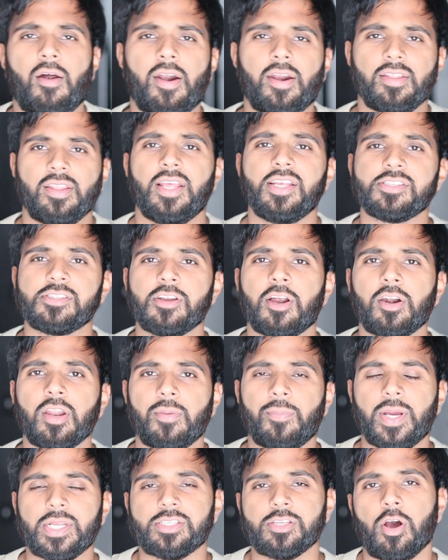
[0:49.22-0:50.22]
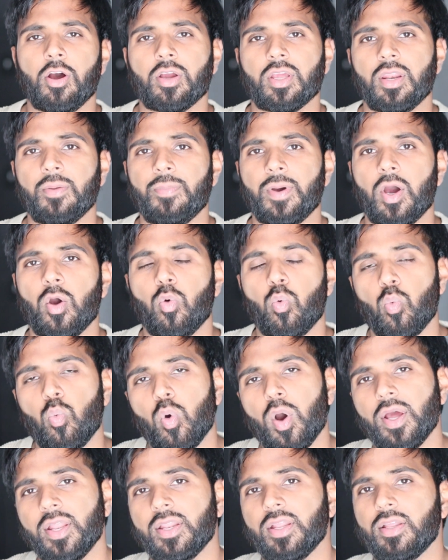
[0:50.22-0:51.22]
All right, let's start out by talking about
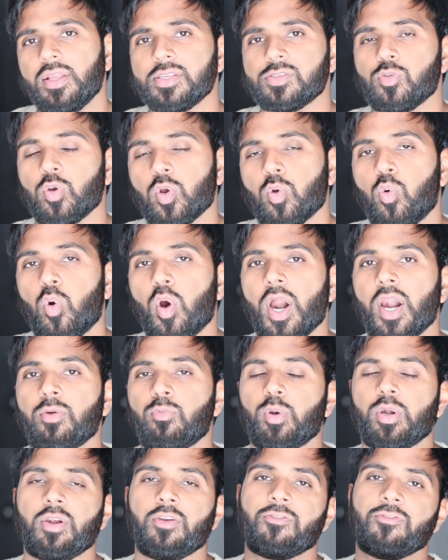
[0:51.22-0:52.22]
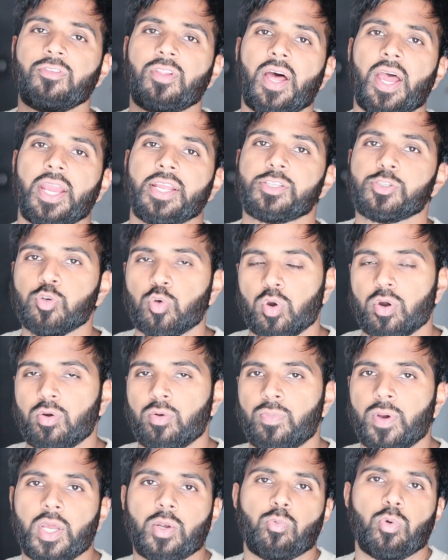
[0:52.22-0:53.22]
what is required when you're flying to
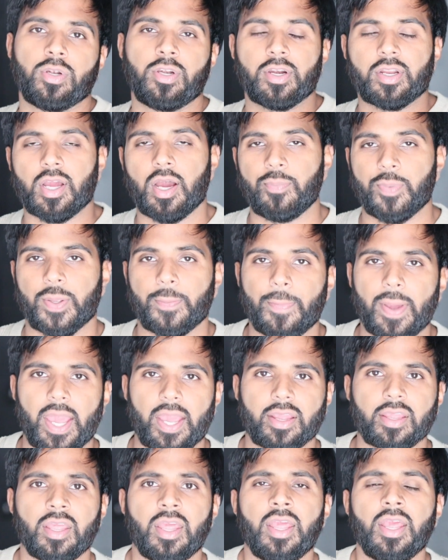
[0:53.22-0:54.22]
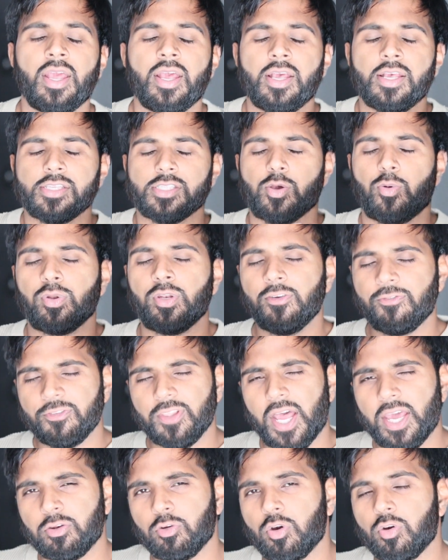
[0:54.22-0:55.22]
Aruba and when you're coming back. So when you
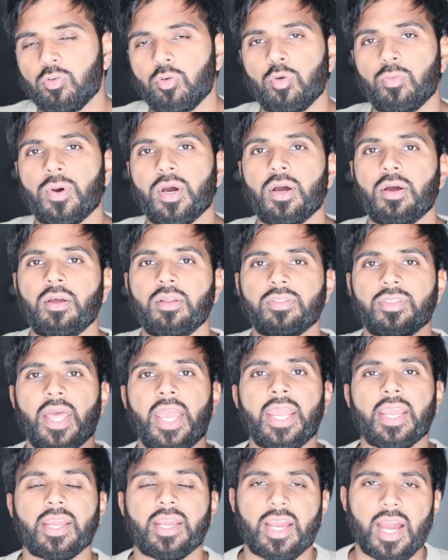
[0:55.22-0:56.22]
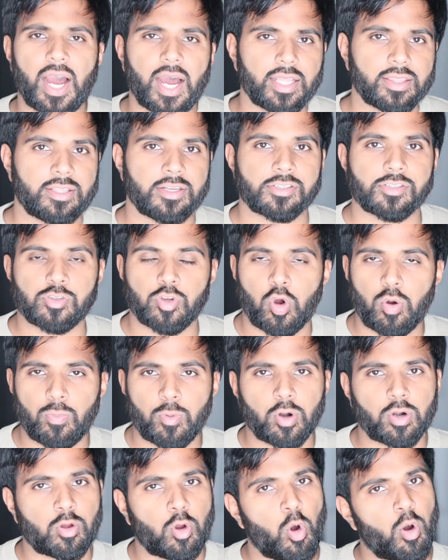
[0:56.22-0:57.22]
fly to Aruba, thank God there's no
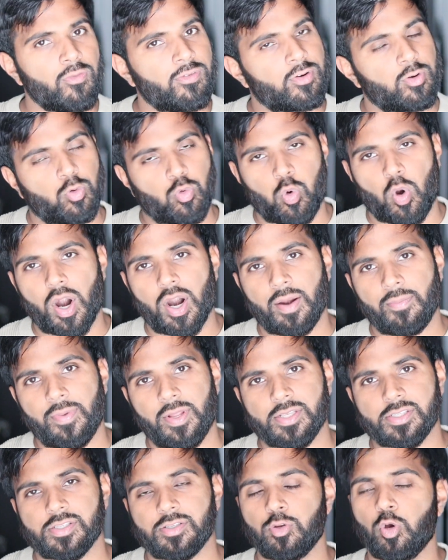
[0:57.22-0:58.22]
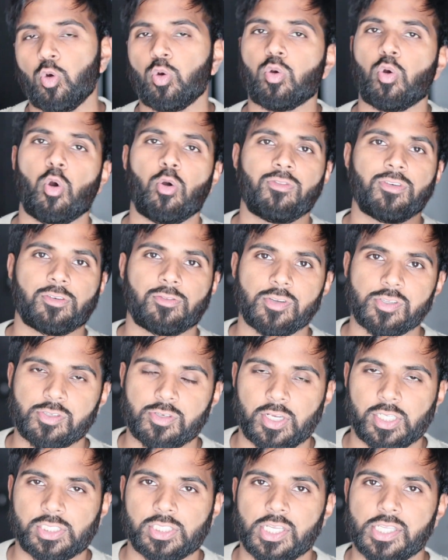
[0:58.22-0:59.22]
more COVID requirements, no COVID
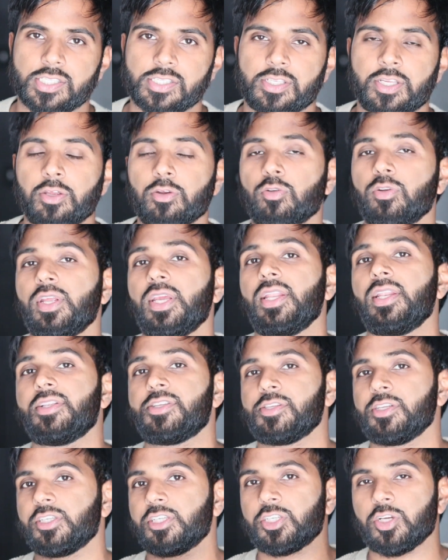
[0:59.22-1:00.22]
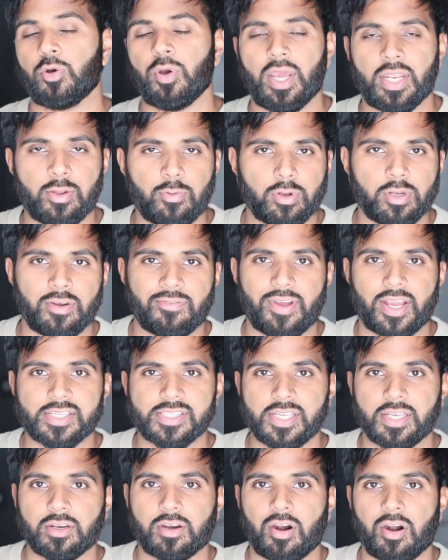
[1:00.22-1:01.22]
restrictions. You don't need to show anyone your
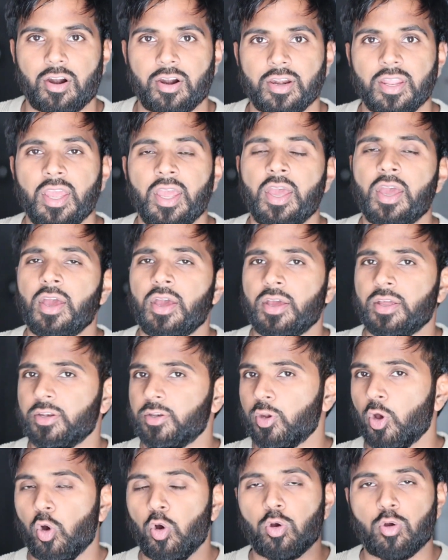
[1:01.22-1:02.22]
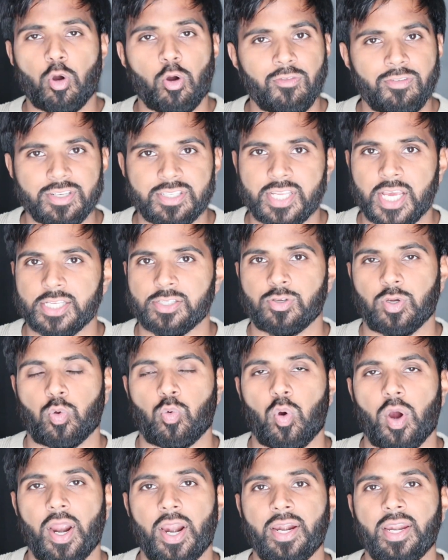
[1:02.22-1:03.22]
vaccine card, no COVID test
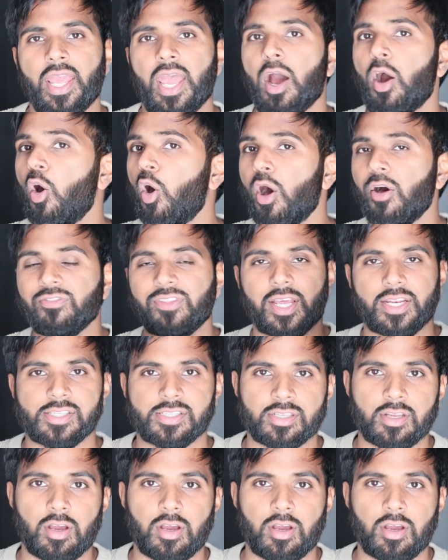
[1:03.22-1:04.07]
required. All of that is